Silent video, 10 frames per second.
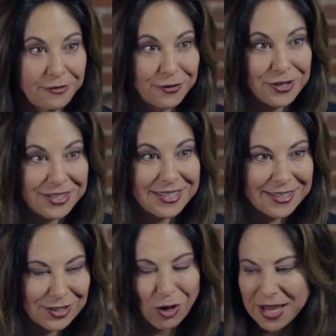first.
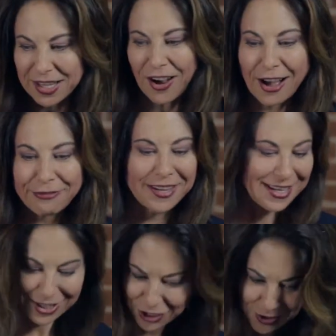So I made the coffee,
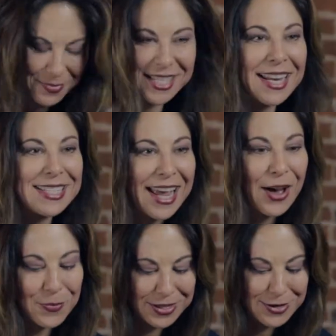and I sat
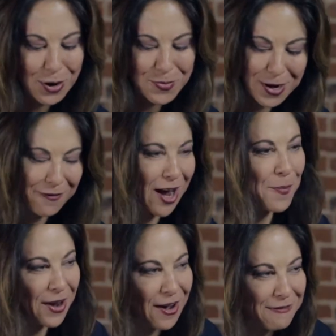down with the notebook. I've got
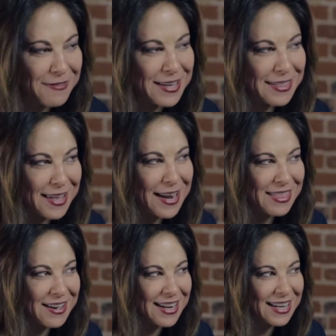my coffee, and then I
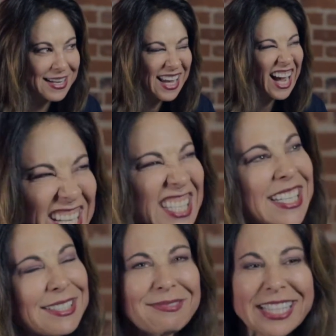thought, I just
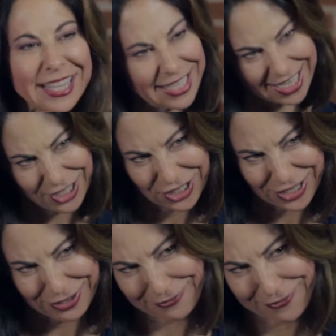need to clean the
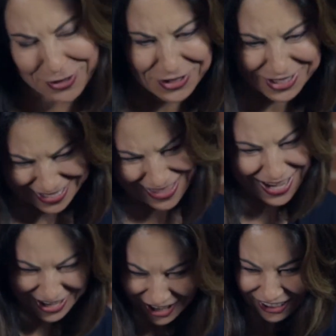kitchen first, and
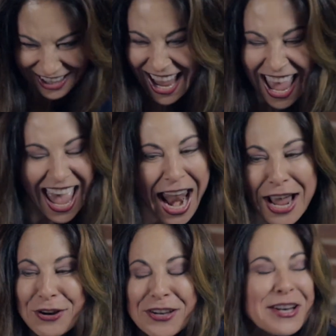then and I
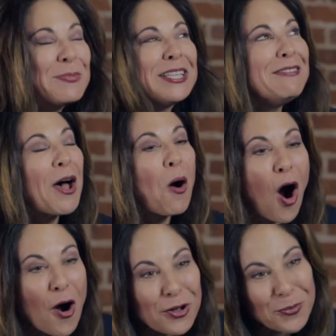couldn't believe how
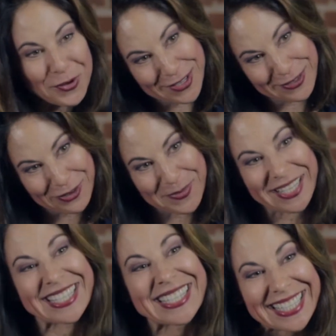hard it was for me
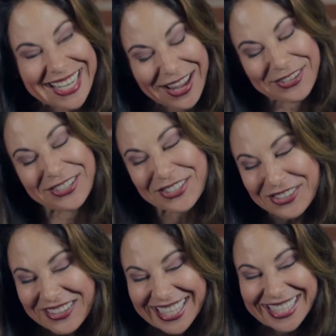to sit down and
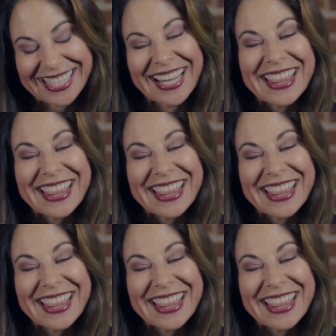do this. And